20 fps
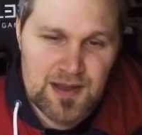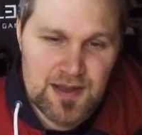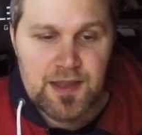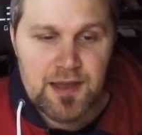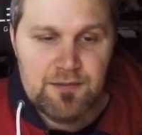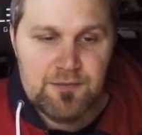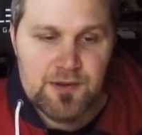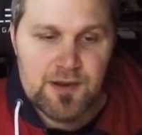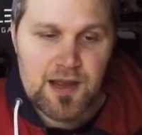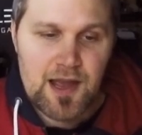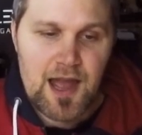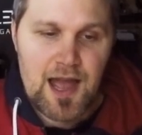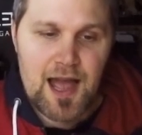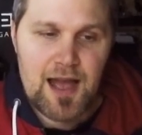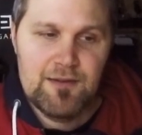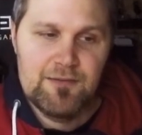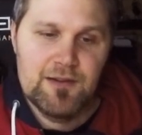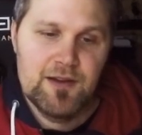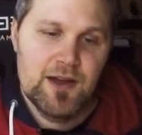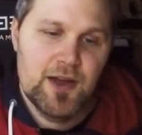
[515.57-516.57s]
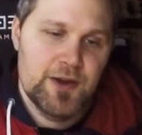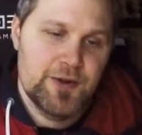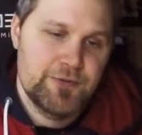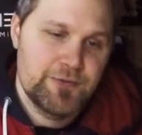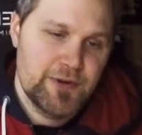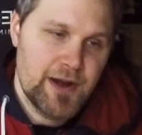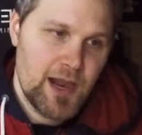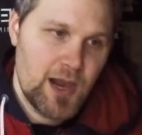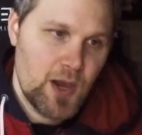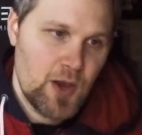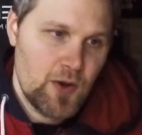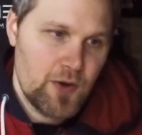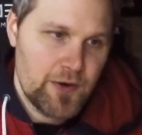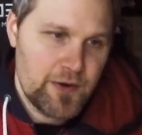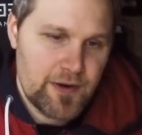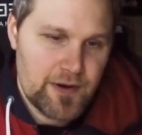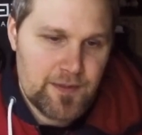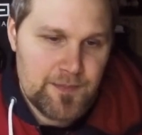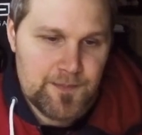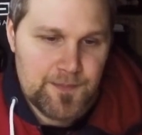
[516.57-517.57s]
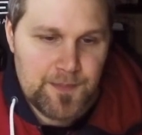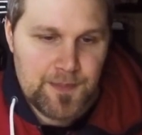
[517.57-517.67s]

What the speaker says: Then we have Rellor.